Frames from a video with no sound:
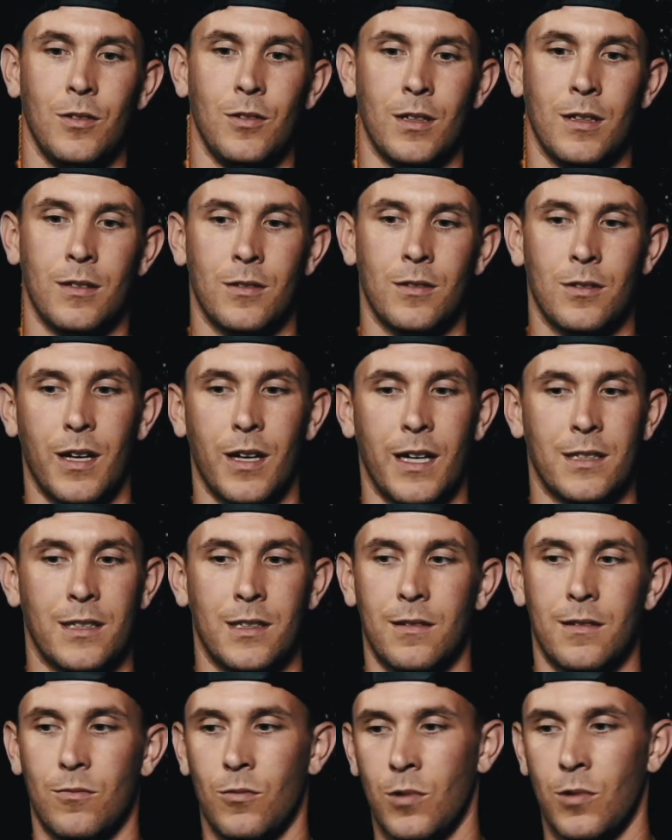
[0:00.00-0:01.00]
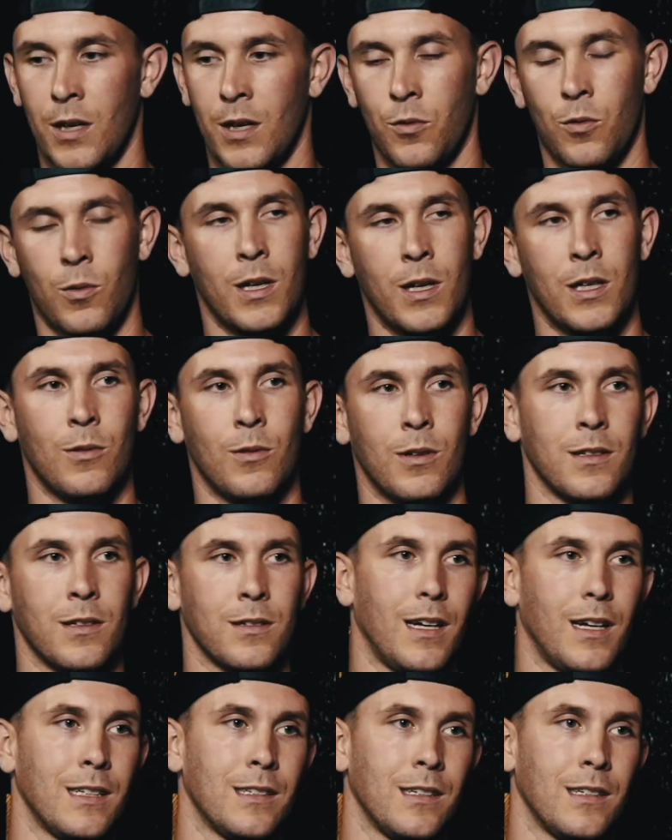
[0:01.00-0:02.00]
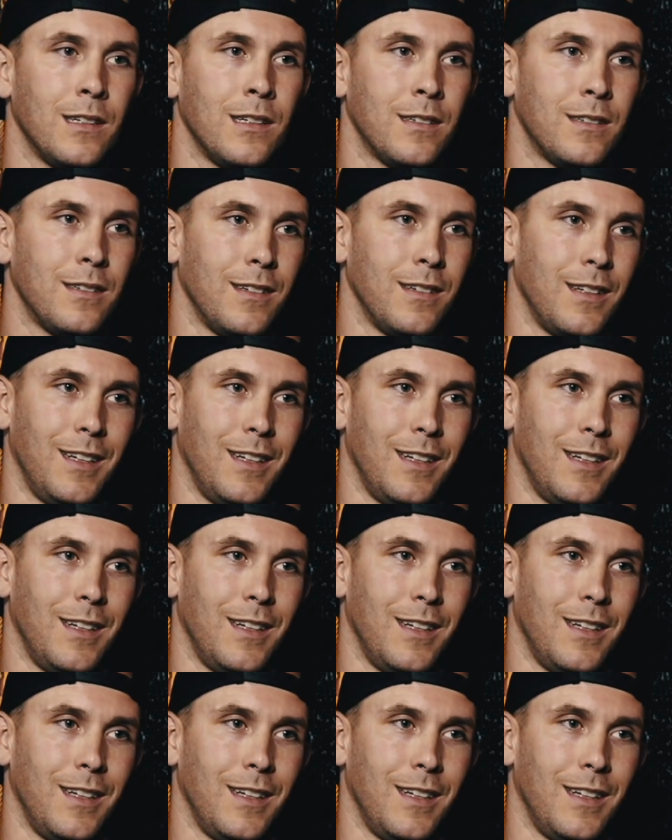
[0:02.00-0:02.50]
can slice it whatever way you want to slice it.